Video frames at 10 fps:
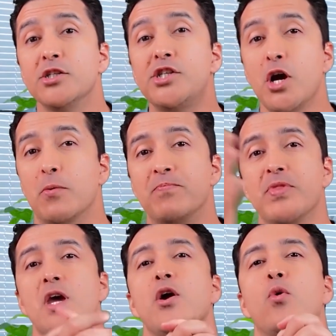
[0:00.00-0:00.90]
So,
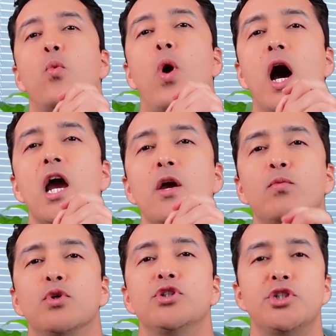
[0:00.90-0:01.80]
why
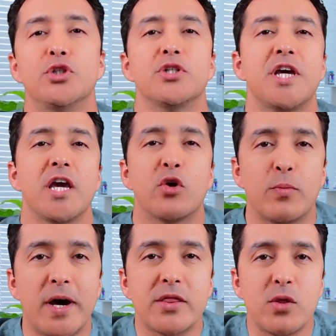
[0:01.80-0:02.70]
would you care
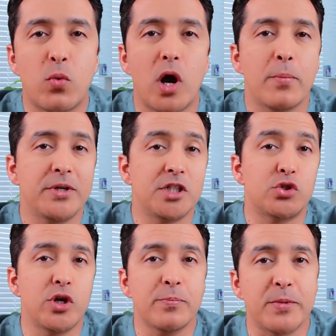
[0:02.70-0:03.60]
about neuropathy
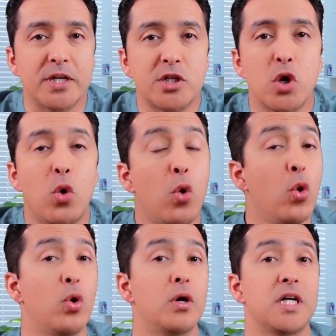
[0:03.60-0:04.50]
treatment
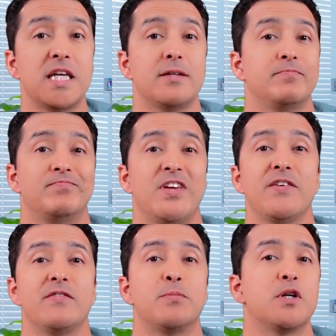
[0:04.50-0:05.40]
or
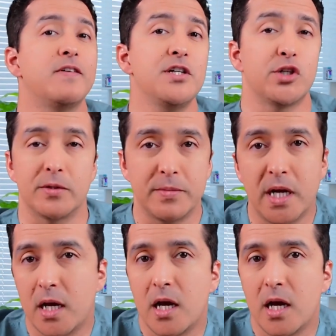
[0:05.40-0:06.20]
even prevention?